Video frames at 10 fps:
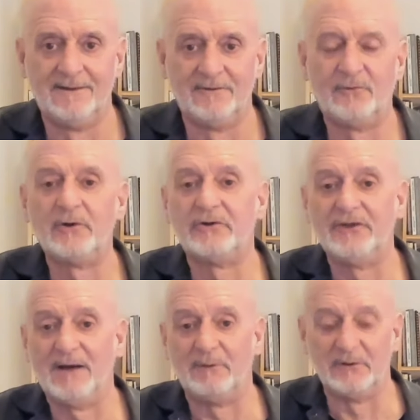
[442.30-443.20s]
For
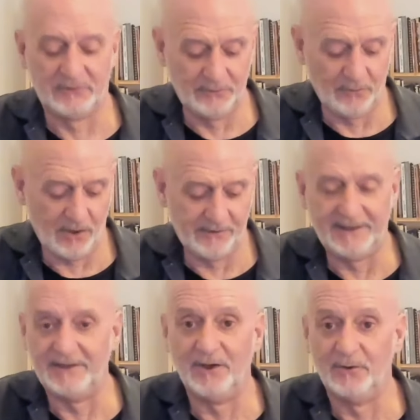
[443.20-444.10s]
example, you
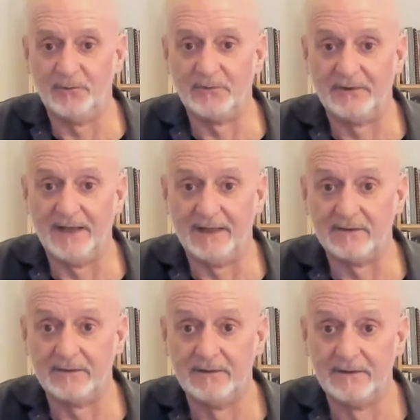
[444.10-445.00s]
already know that
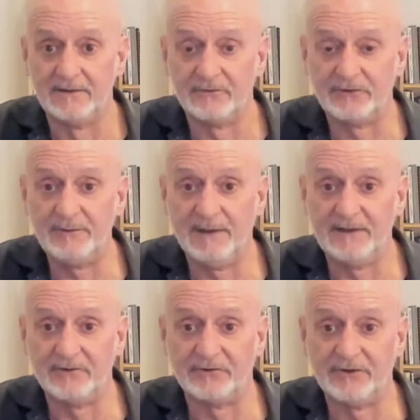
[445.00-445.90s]
C
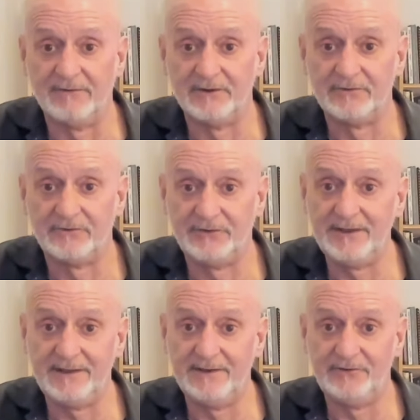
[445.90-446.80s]
major 7, C,
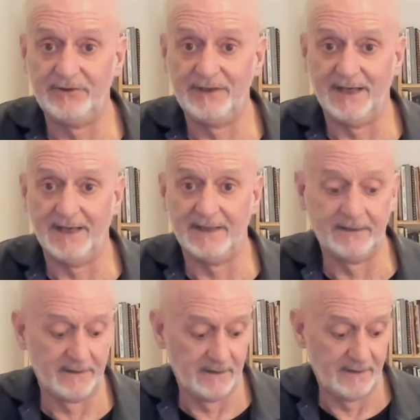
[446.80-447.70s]
E, G, A
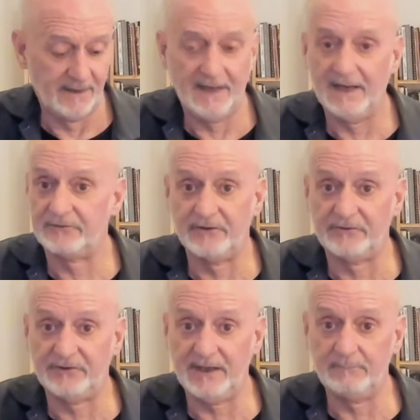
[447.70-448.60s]
has the
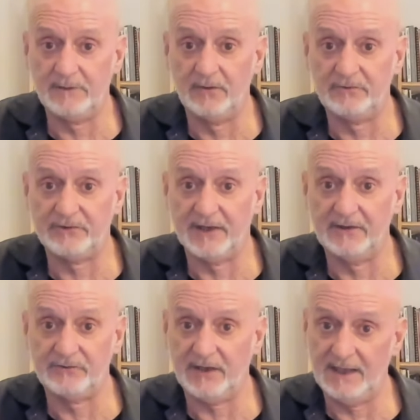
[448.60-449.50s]
same notes
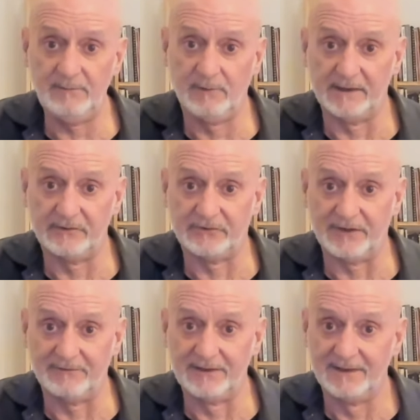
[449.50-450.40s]
as A minor
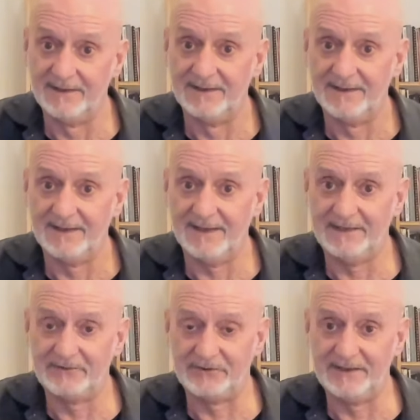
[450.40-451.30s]
7,
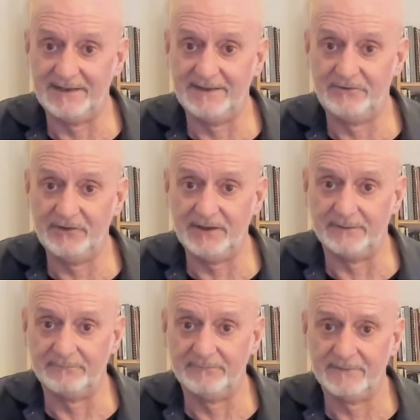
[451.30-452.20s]
A, C, E,
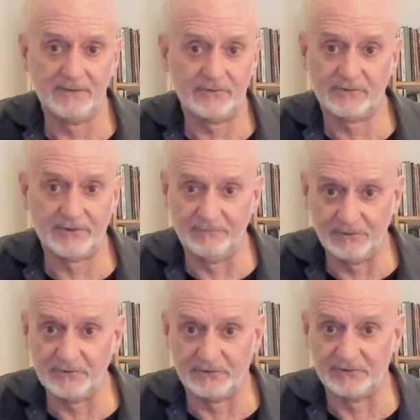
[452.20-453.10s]
G. They're just
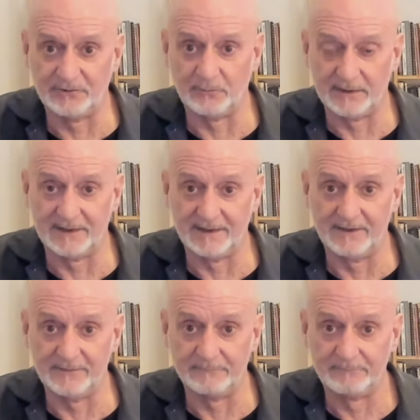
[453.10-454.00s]
inversions of one
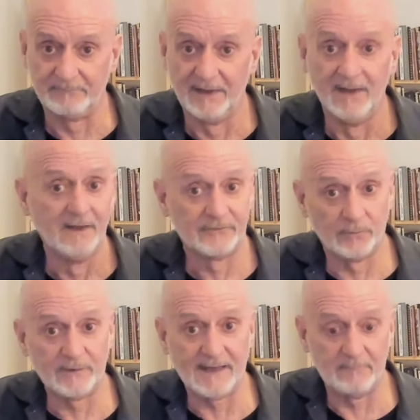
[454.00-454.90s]
another.
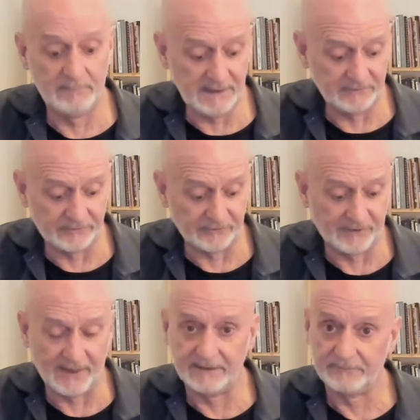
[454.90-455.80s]
So what that means is
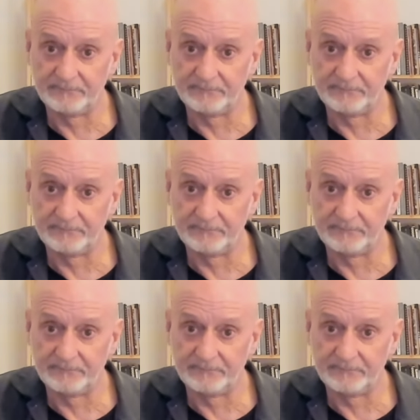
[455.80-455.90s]
that